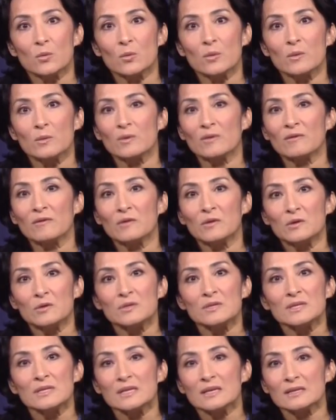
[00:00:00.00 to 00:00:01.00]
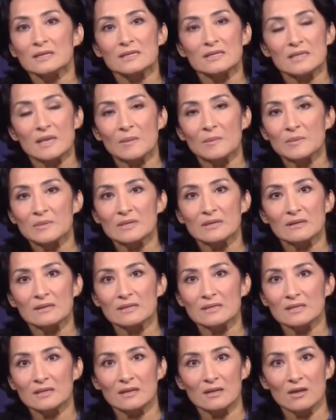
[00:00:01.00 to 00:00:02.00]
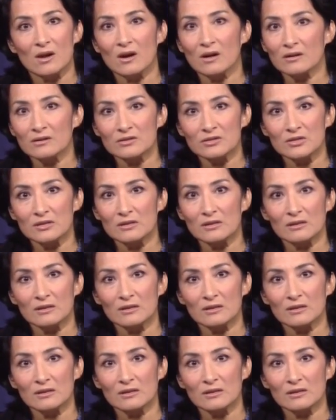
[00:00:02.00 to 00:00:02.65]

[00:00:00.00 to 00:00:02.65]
We refuse to accept this ideology